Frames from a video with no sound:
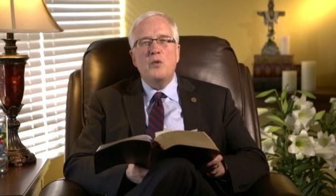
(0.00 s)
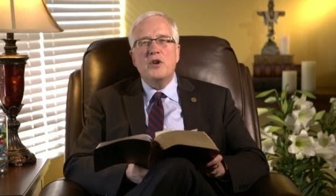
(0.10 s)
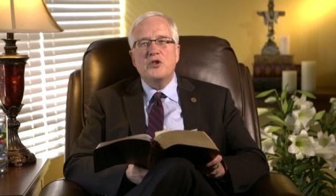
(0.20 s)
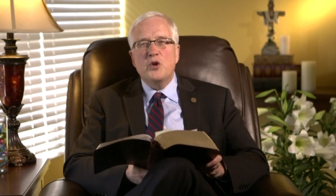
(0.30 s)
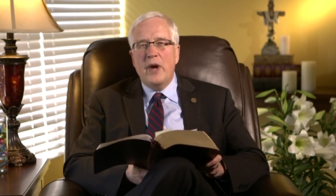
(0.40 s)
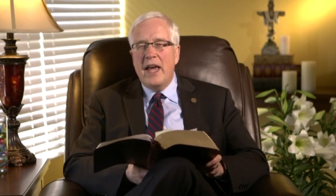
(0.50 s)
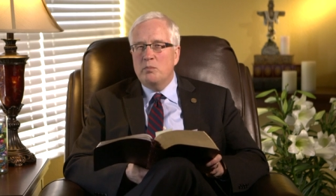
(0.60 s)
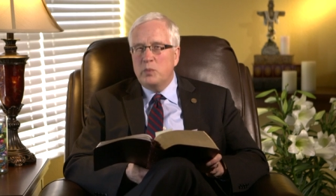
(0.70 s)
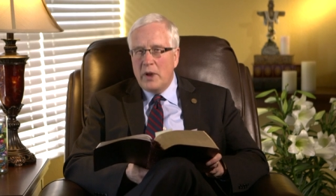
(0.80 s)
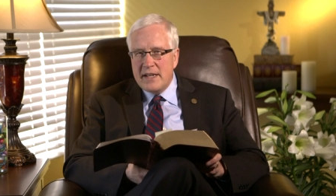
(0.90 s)
wish you a
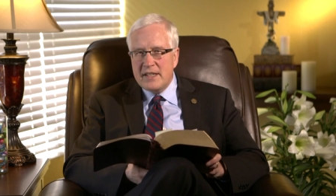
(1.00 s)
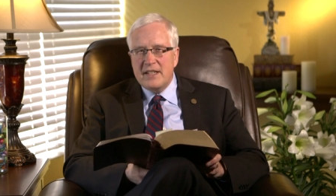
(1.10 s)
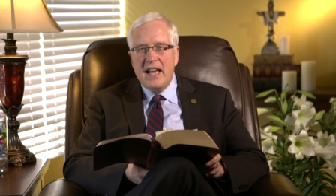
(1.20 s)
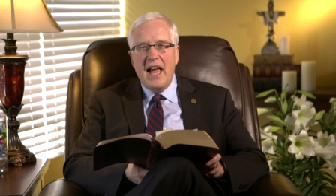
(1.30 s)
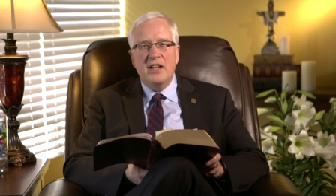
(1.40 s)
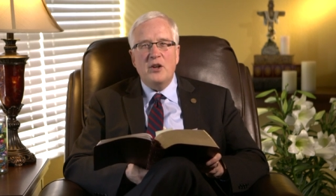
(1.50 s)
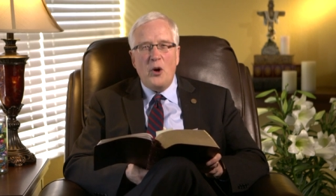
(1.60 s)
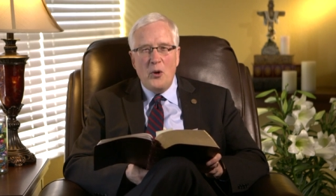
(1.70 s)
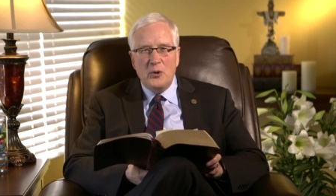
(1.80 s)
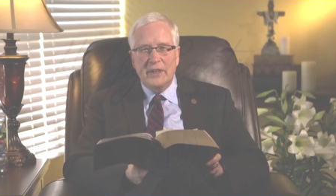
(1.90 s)
blessed and
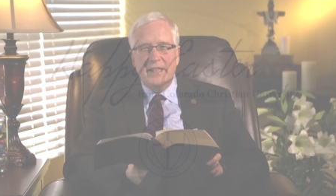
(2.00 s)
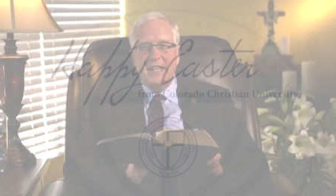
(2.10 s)
holy